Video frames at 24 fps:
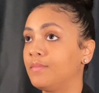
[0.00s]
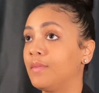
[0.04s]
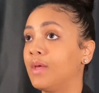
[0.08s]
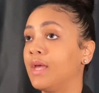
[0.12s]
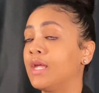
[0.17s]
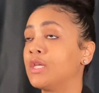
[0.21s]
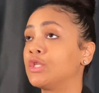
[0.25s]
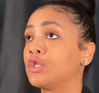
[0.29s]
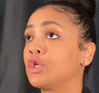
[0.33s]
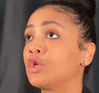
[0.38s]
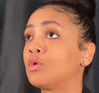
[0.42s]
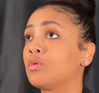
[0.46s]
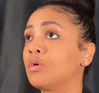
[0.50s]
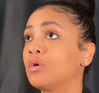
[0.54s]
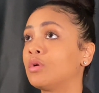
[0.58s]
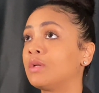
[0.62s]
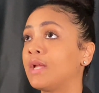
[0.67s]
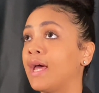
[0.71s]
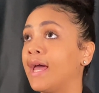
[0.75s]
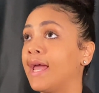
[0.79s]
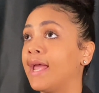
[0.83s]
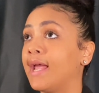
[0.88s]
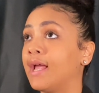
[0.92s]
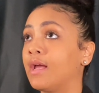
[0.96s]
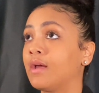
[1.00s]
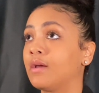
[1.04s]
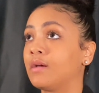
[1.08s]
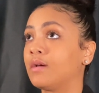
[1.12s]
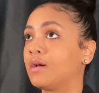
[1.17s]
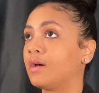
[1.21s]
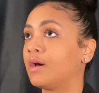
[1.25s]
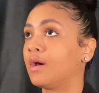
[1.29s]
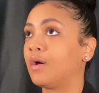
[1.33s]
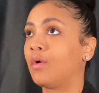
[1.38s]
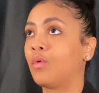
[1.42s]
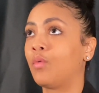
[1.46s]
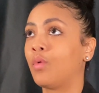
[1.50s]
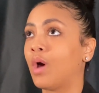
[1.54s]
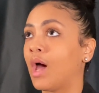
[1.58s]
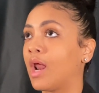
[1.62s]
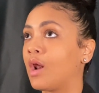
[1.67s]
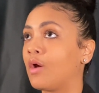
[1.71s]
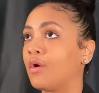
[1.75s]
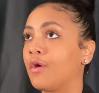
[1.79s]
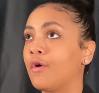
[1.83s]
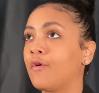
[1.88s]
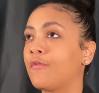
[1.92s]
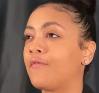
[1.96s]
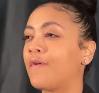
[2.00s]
In general, like, I don't know,